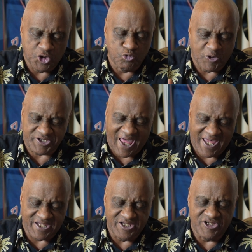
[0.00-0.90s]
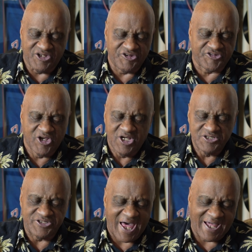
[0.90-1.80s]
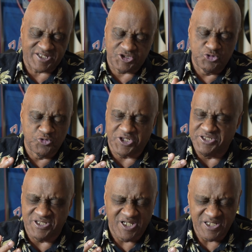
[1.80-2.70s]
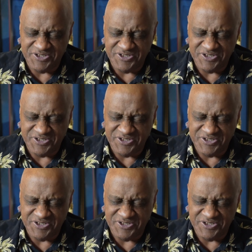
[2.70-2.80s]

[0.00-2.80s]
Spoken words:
you what that is, that you can